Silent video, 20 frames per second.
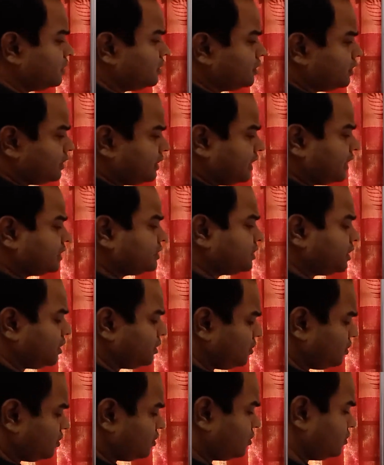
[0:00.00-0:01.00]

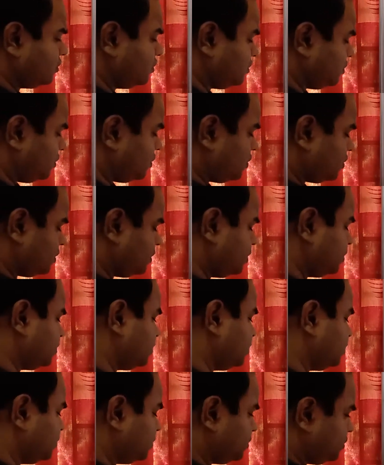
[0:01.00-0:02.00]
hexagon or this
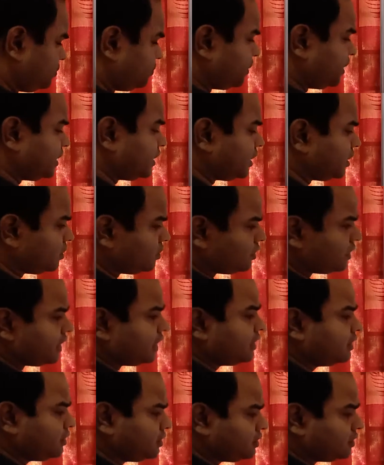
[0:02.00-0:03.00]
is pentagon,
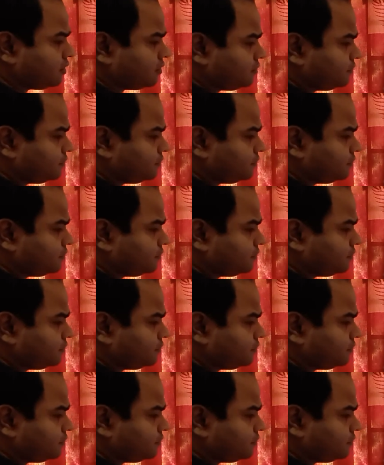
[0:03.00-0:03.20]
anything,